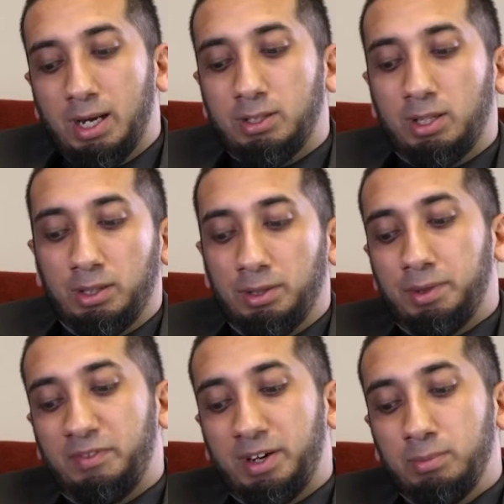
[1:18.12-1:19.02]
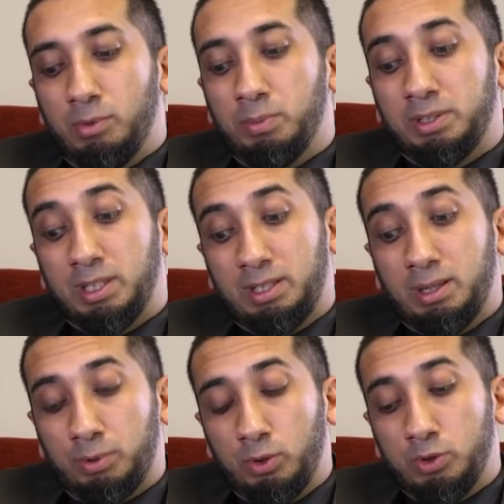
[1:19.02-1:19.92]
Until the very moment that they
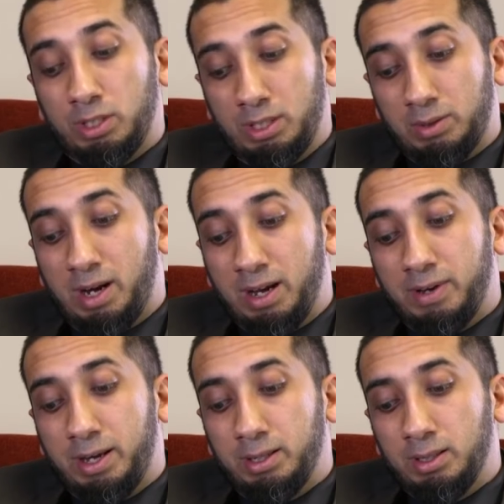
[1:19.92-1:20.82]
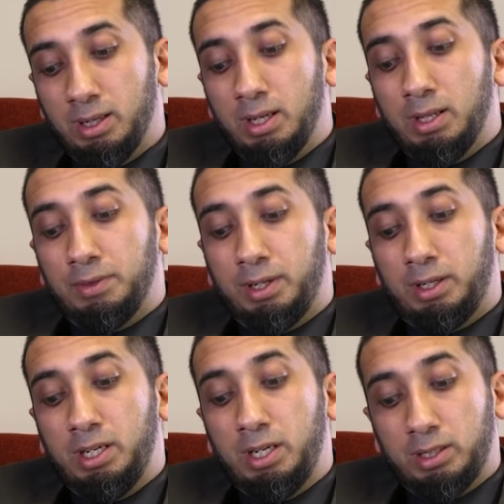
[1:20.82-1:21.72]
approach it, they arrive at it,
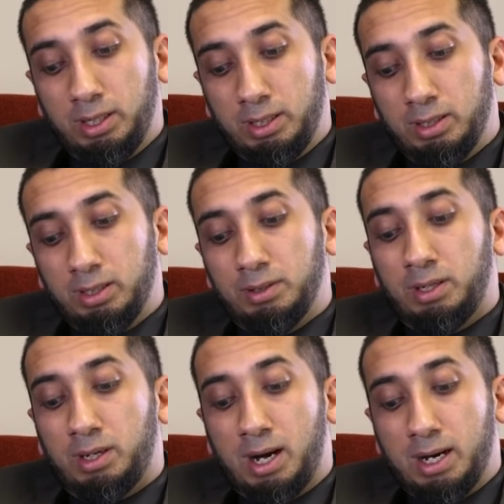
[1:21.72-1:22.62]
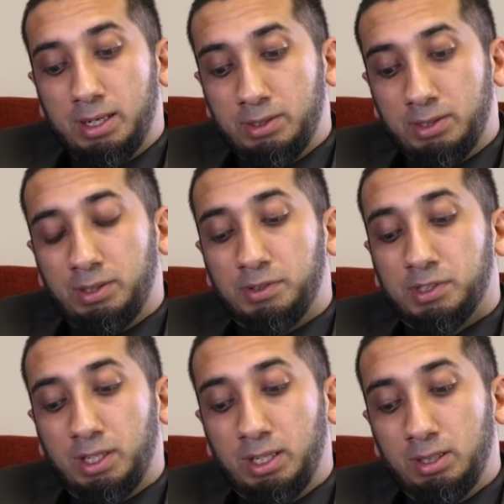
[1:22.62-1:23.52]
their hearing, their eyes, and their
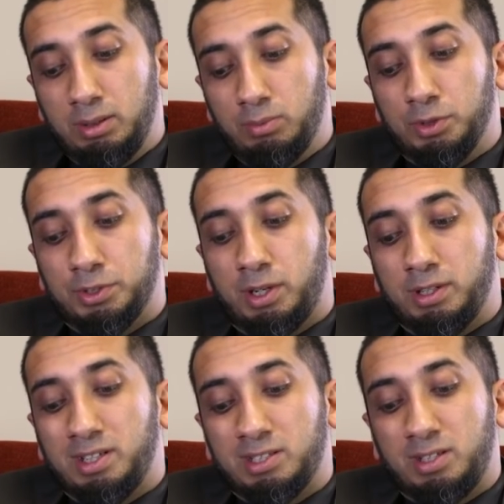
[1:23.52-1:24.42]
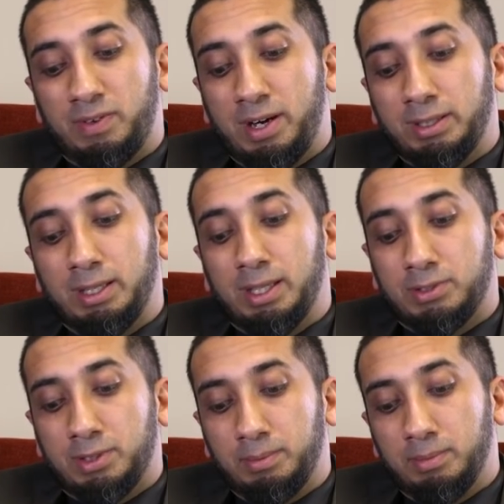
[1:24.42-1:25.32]
skin will start testifying
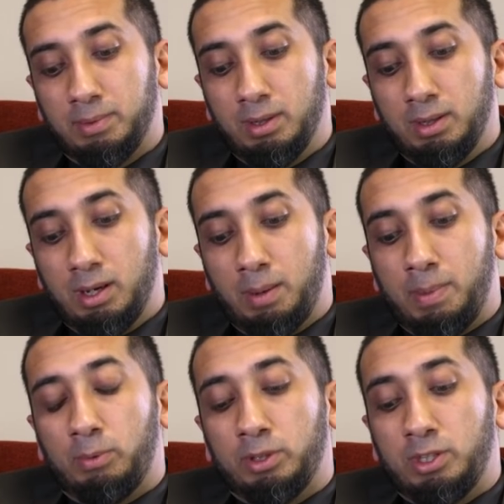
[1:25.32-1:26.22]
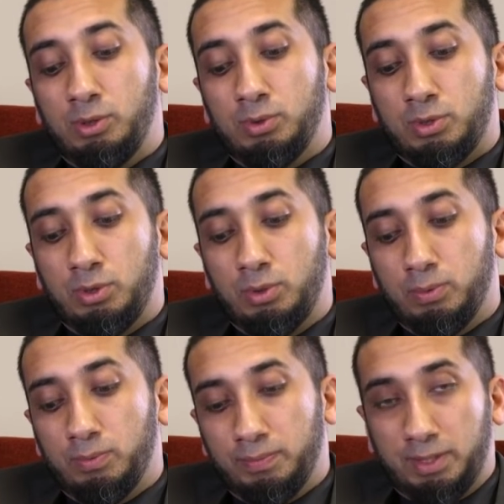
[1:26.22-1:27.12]
against them about what they used to
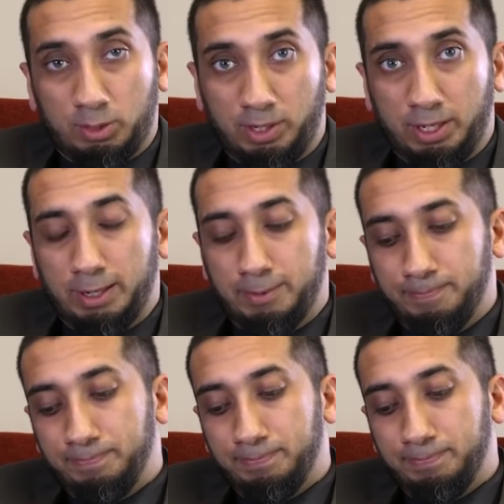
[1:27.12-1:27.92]
do. That's one ayah.